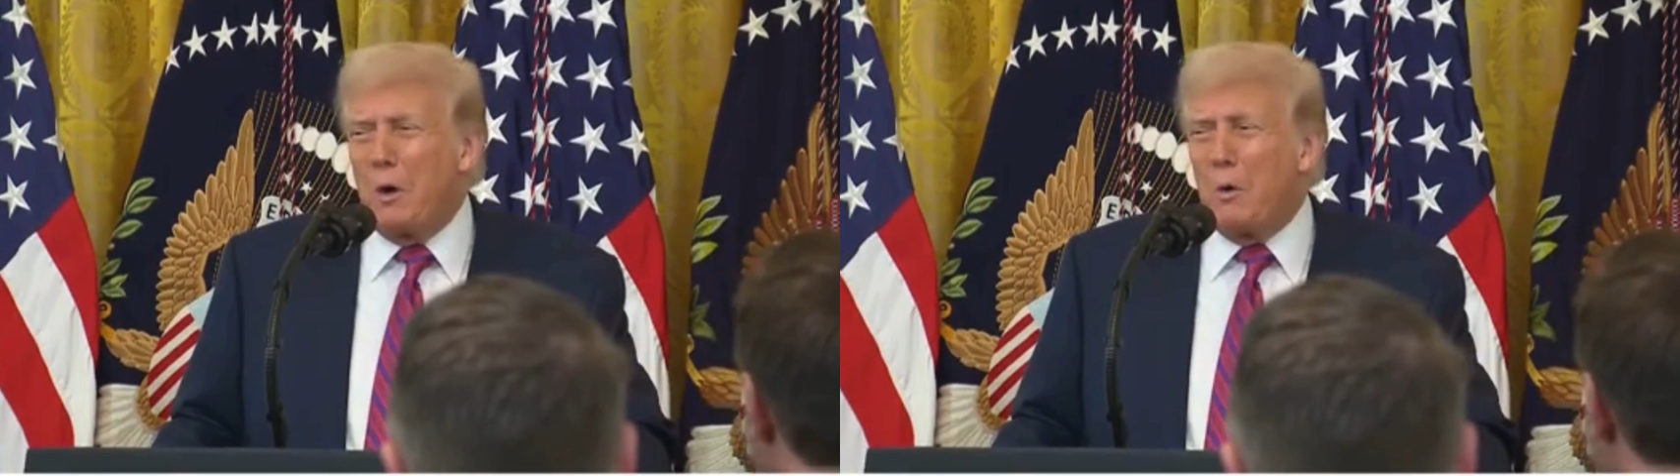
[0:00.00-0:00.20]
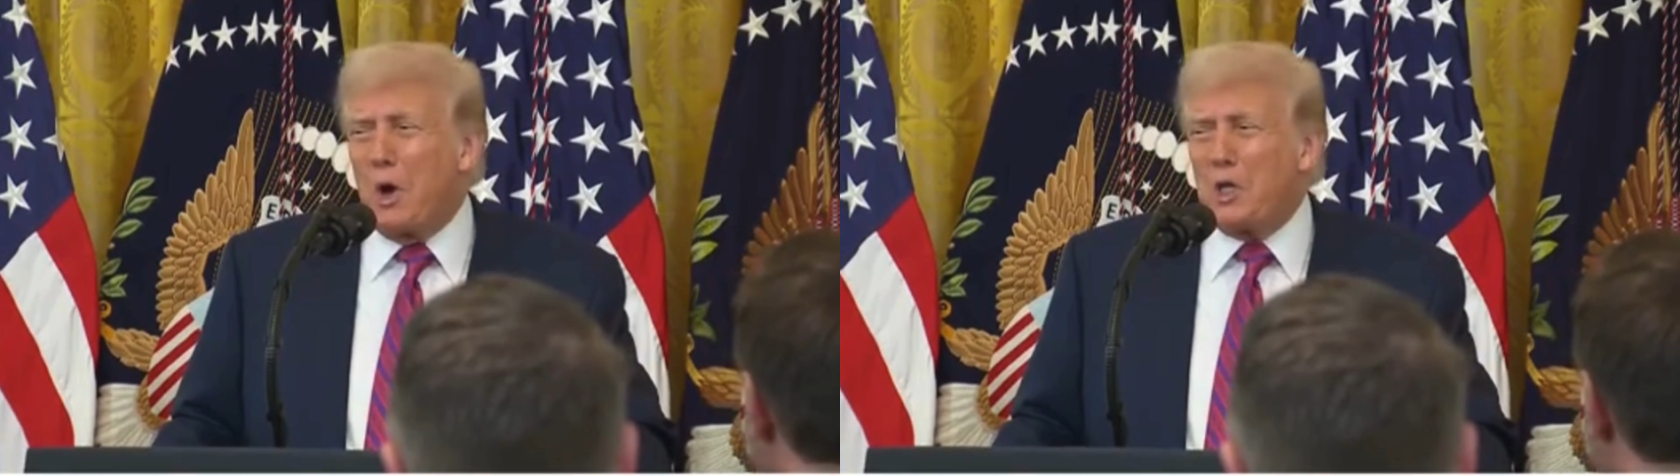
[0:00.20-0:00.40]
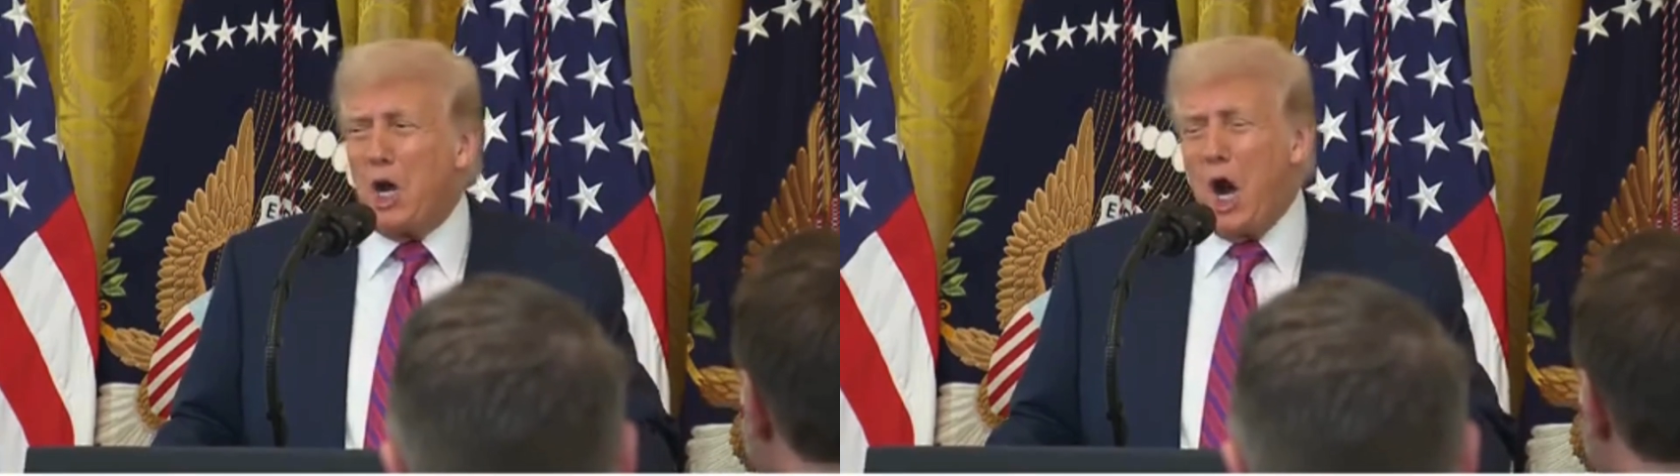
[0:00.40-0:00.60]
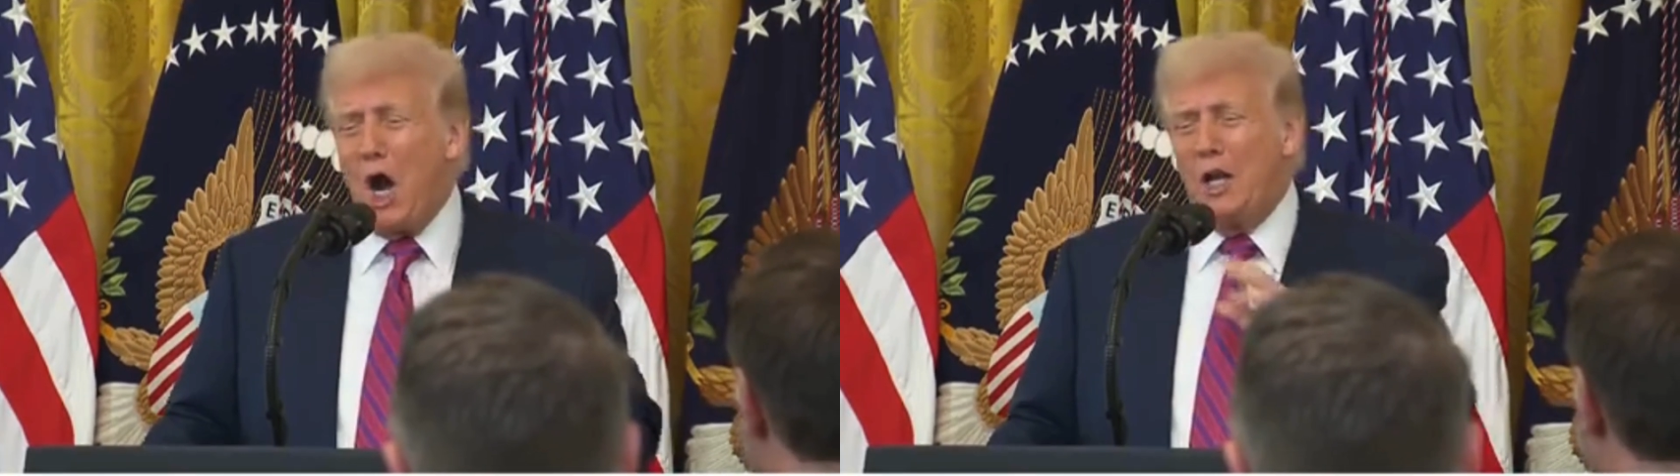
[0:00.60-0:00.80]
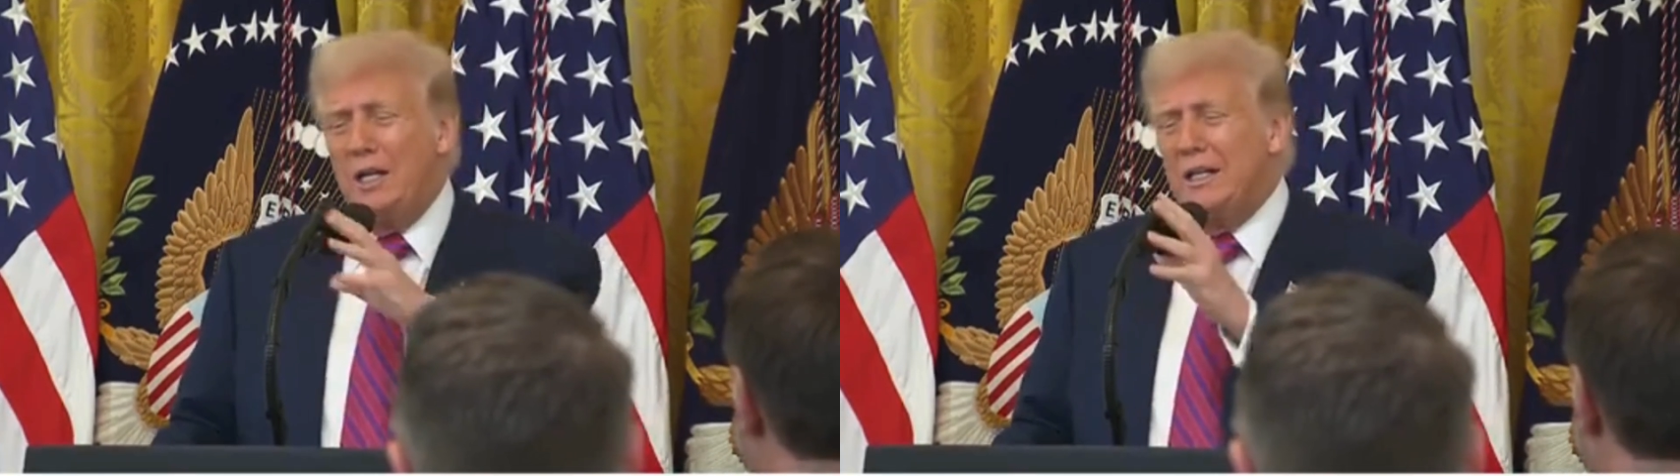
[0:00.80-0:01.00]
We worked
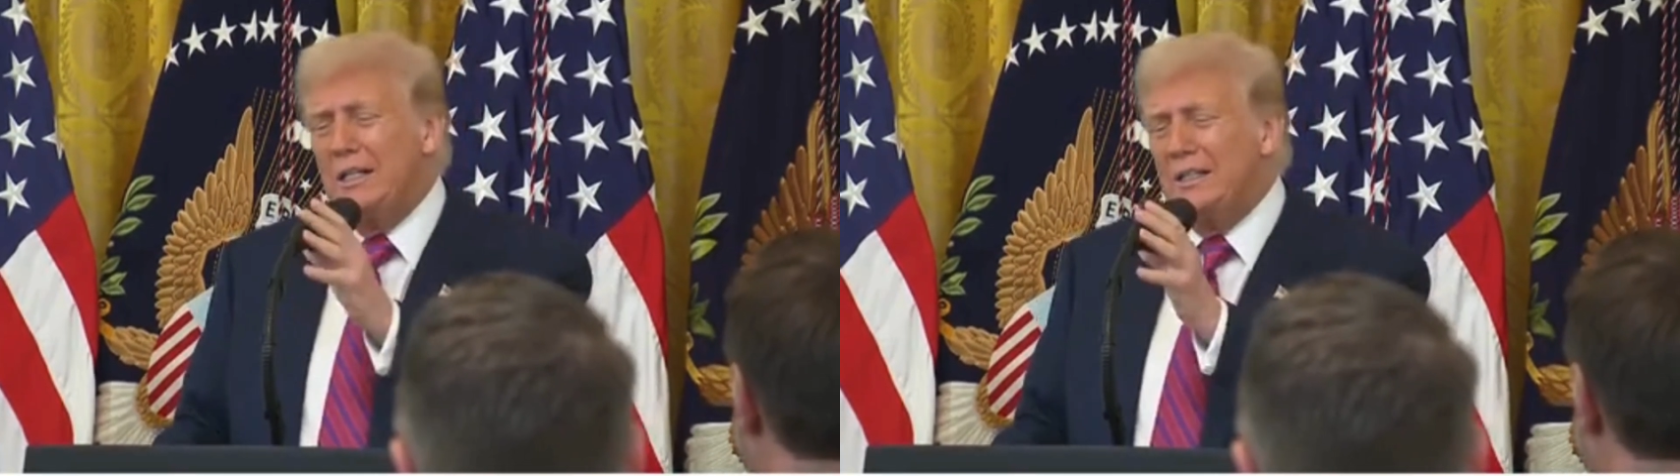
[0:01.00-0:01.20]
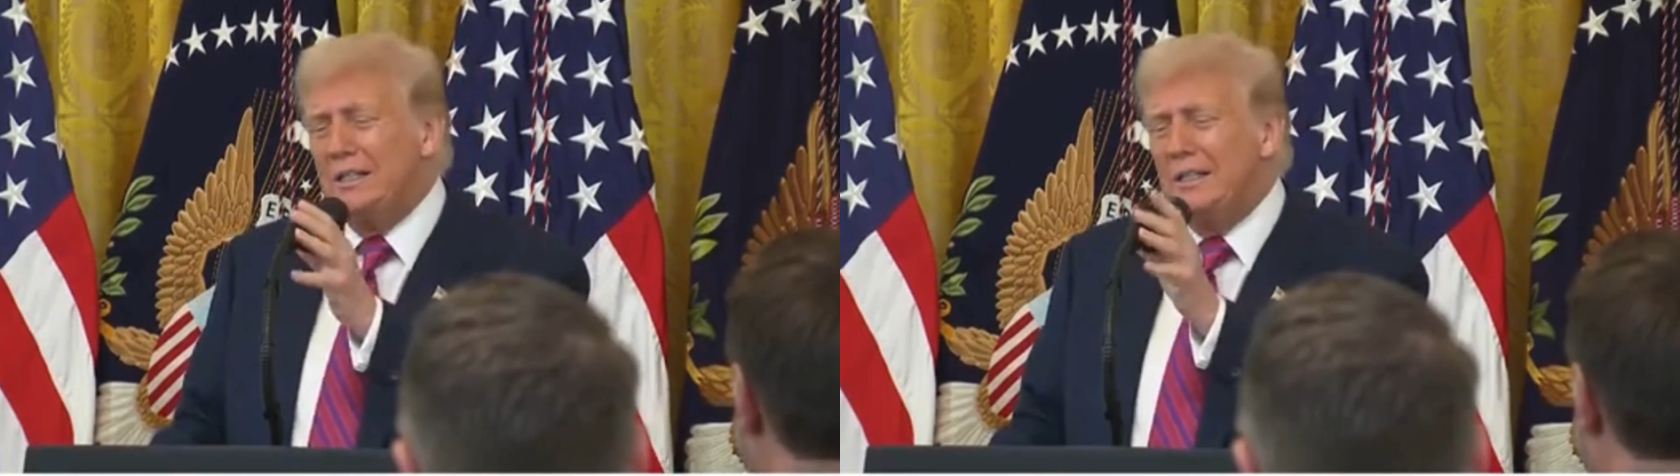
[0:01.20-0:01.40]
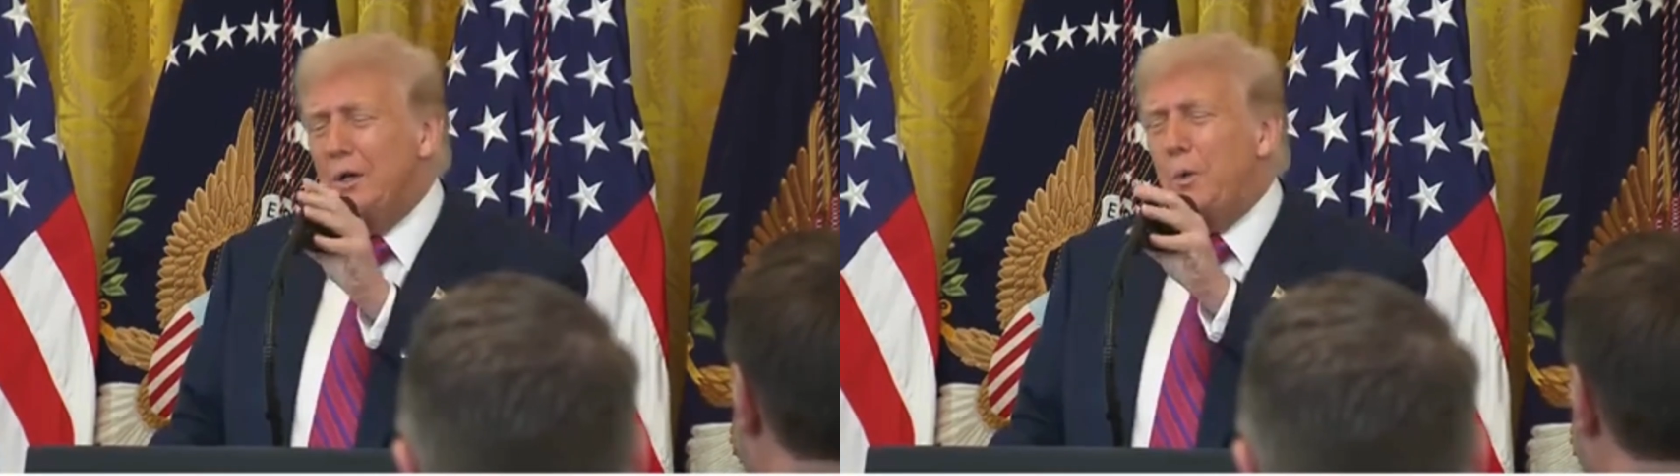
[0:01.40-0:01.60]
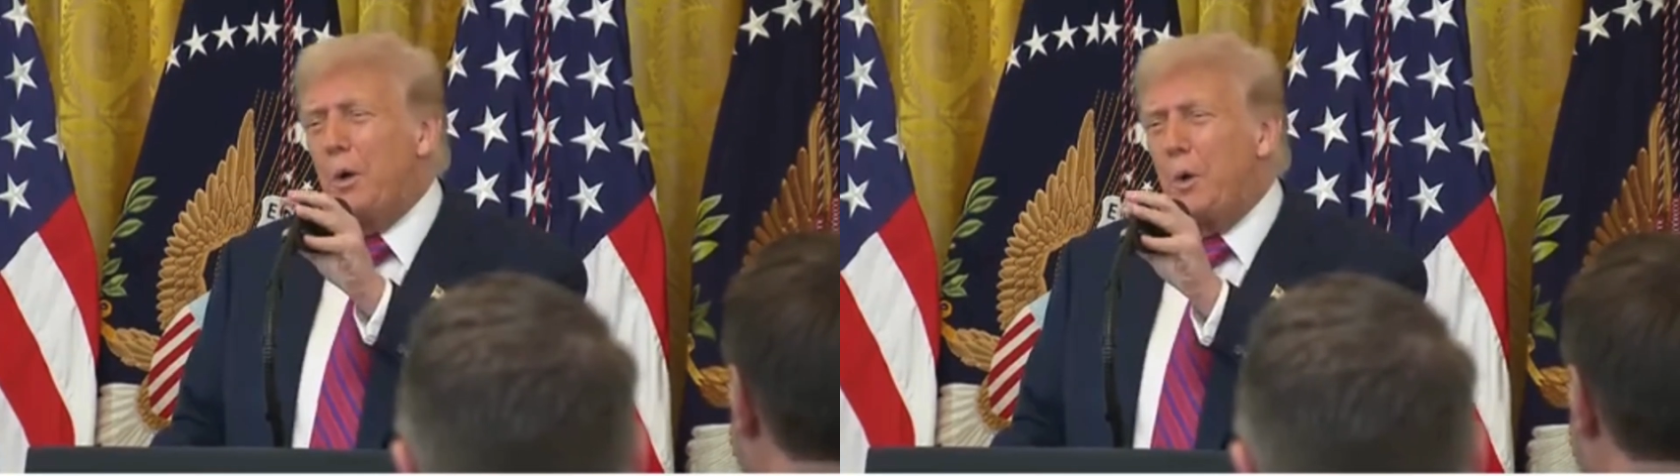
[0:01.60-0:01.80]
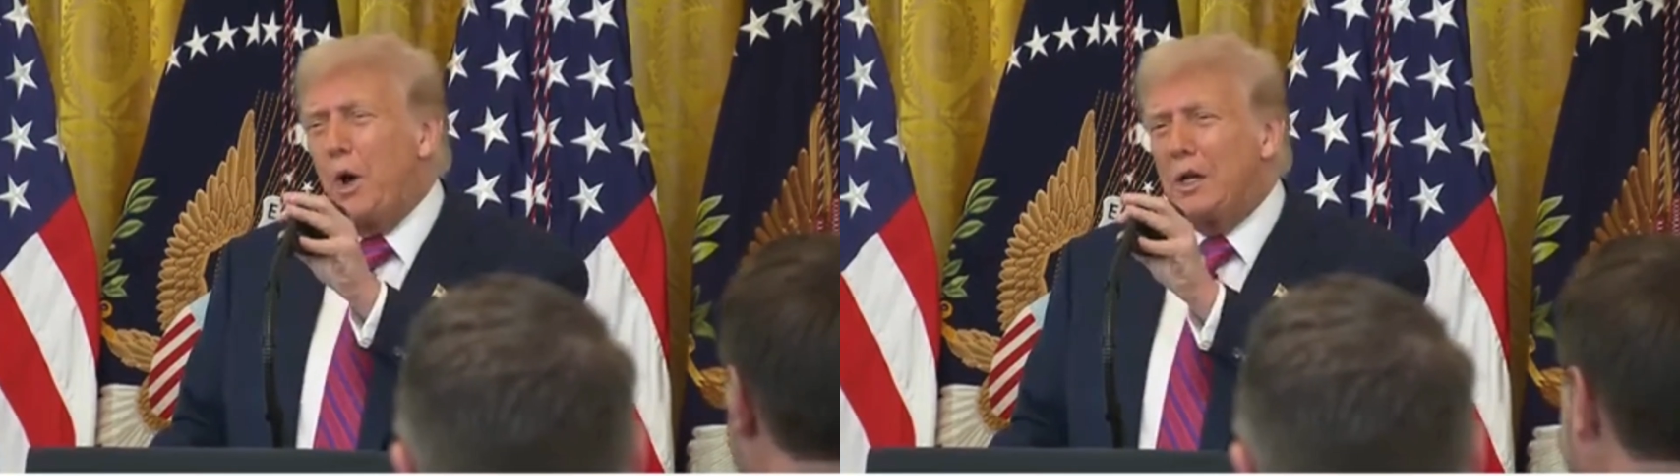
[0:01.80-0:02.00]
hard.
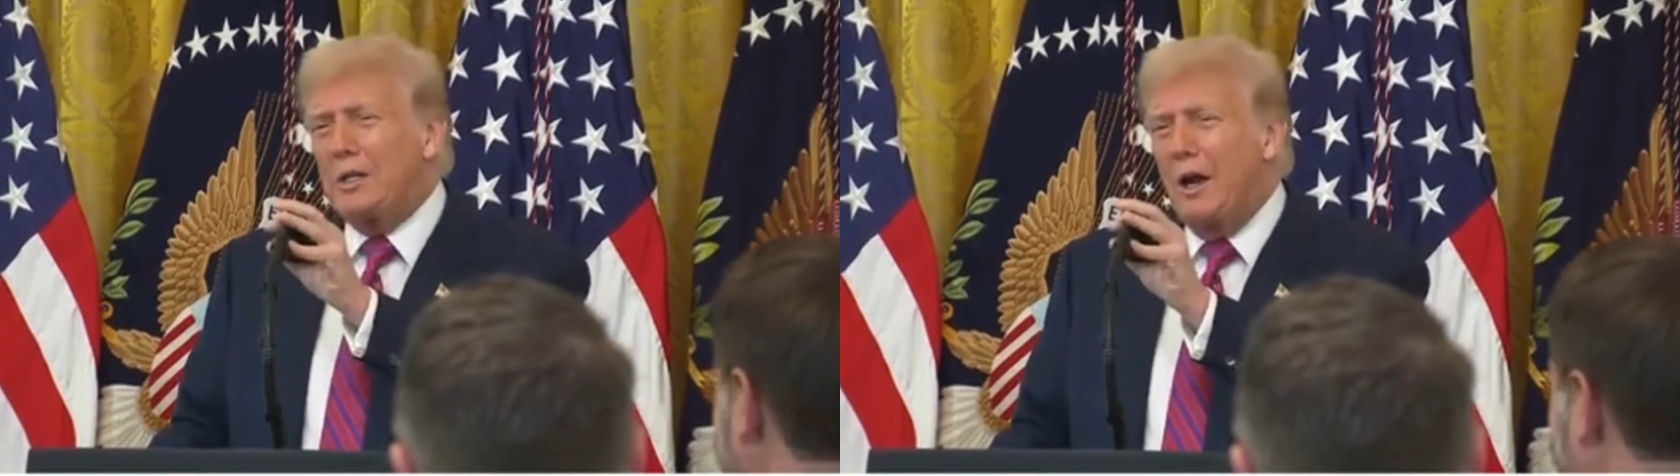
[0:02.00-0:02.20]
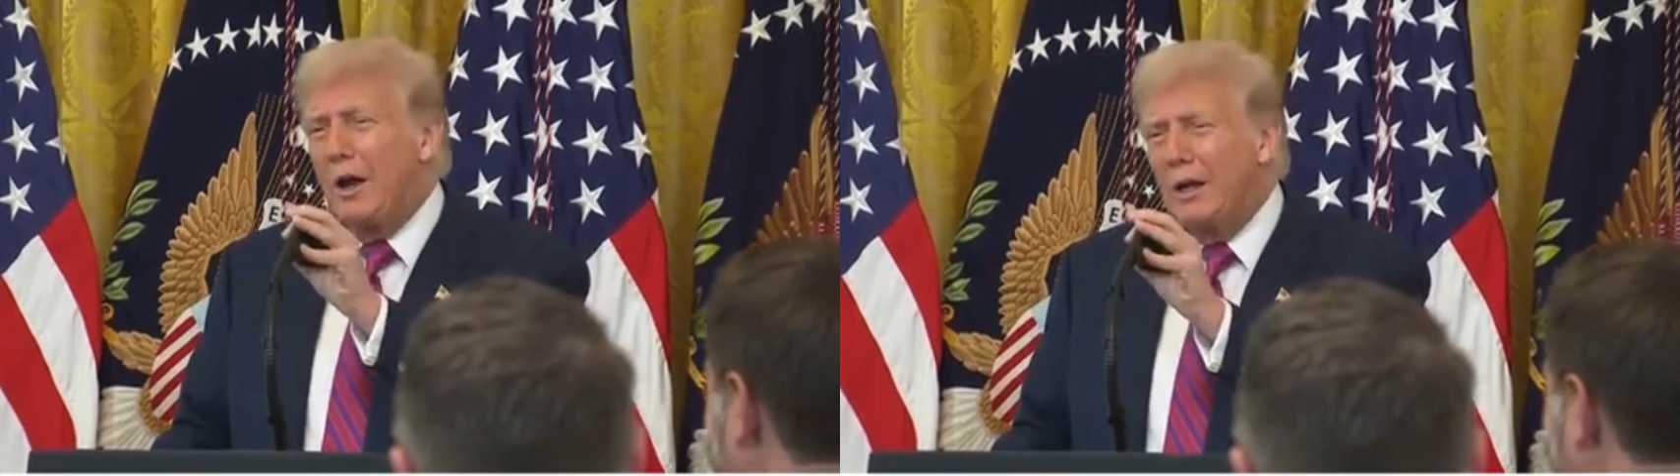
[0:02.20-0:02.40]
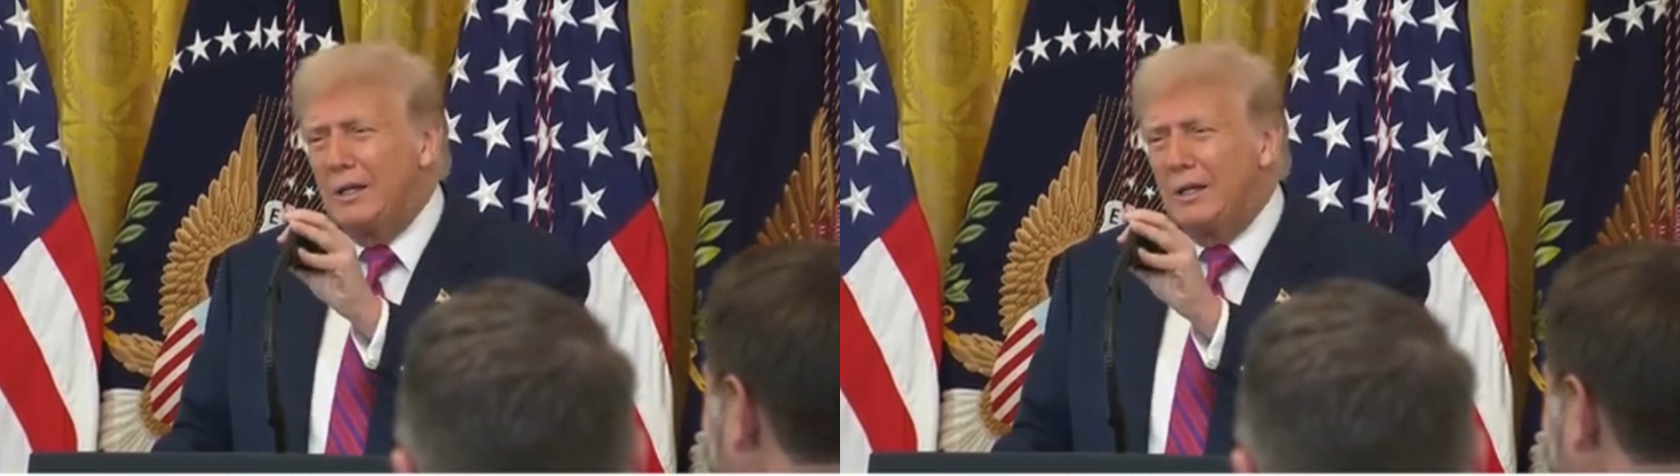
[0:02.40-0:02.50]
We worked hard.